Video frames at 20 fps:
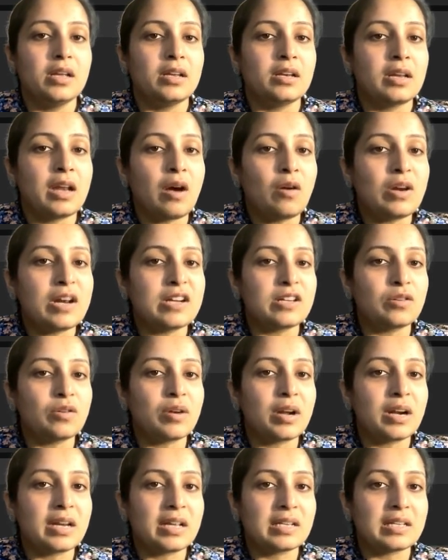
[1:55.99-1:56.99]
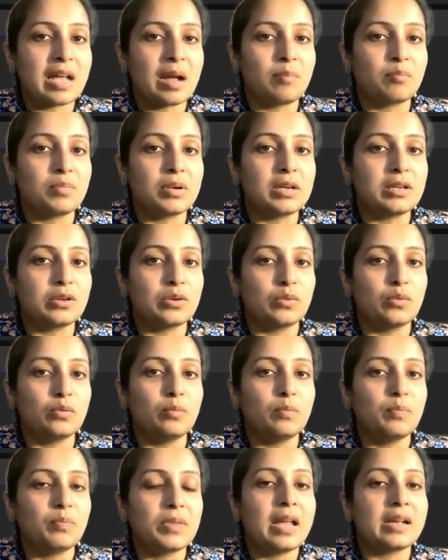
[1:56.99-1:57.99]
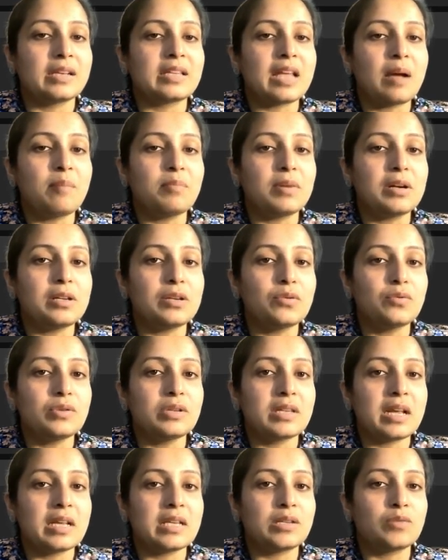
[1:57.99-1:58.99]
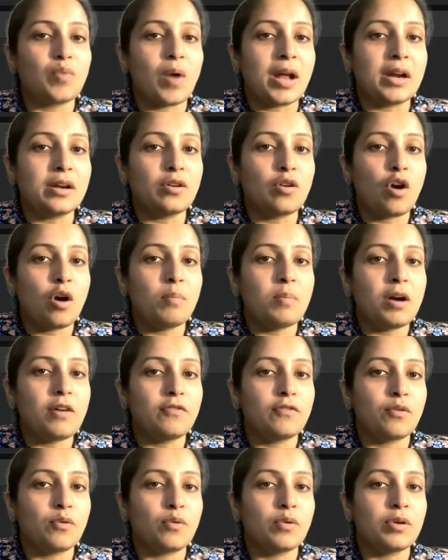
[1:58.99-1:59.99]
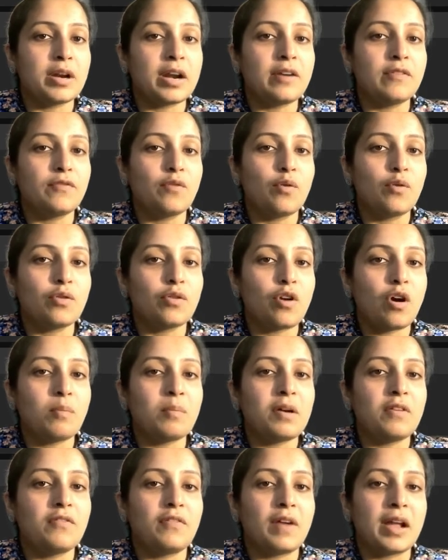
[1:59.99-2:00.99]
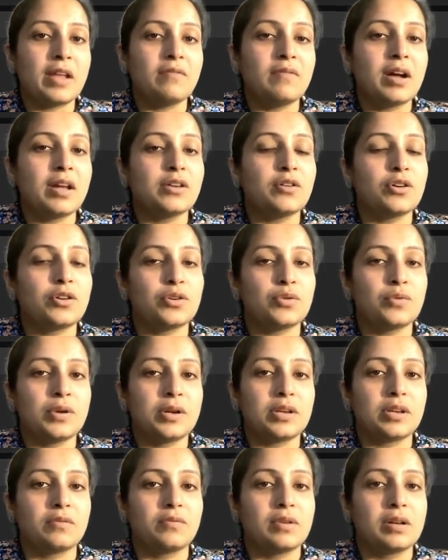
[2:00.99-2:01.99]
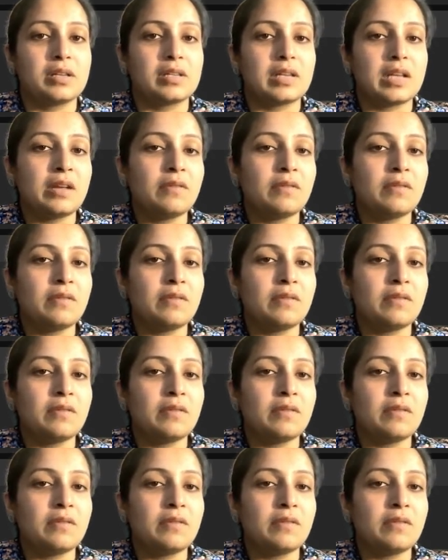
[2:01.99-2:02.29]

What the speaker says: Now let's look at example 2. Example 2 says 1, 4 and 4, 5 are your two intervals.